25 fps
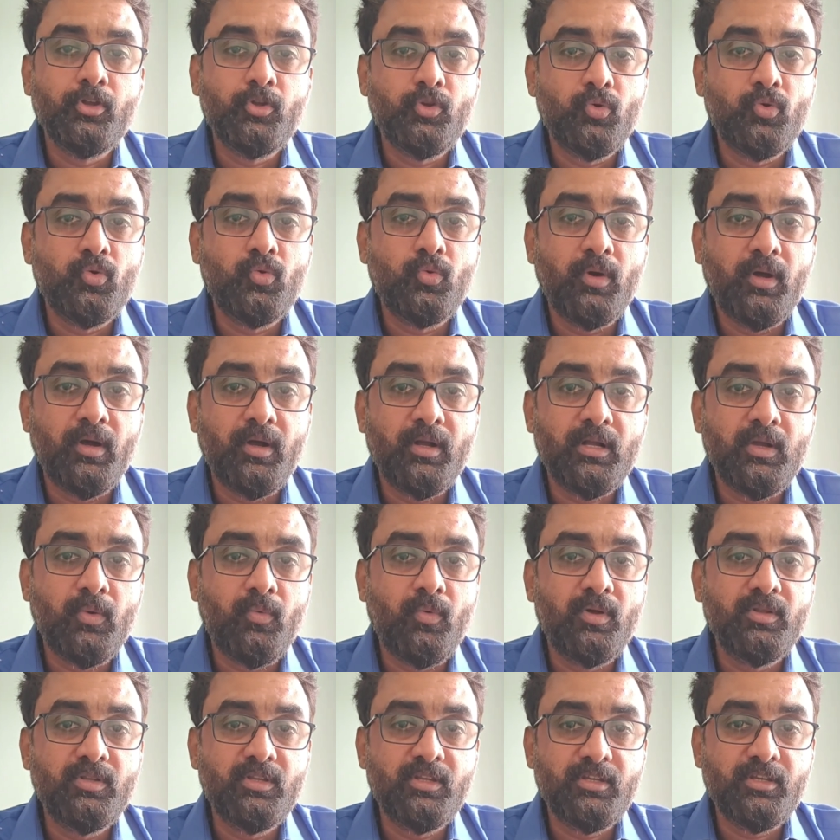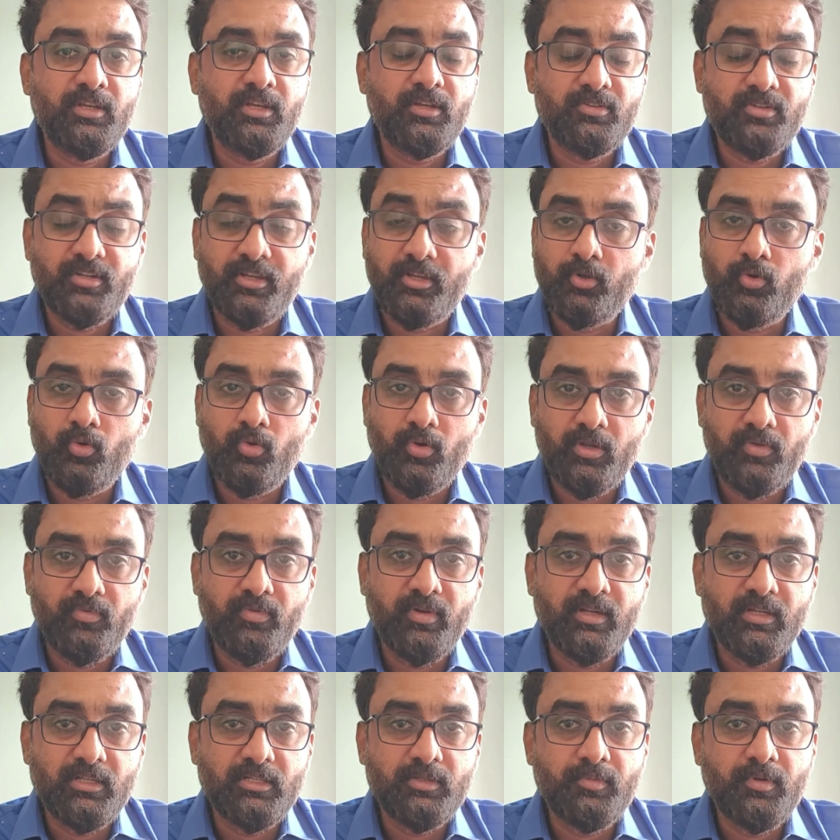to cover the security
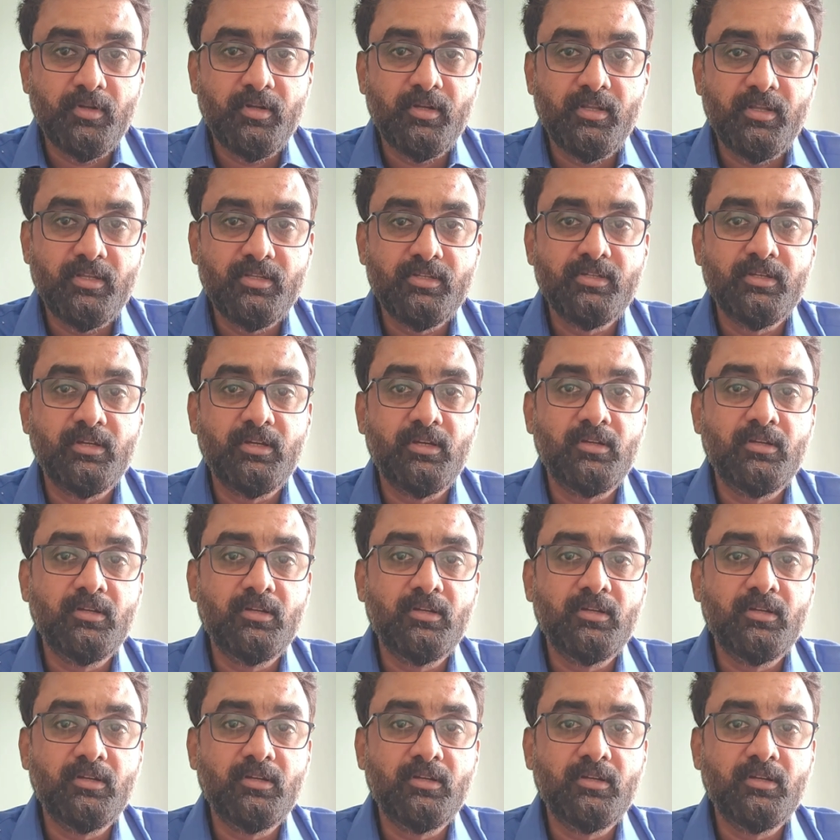vulnerabilities,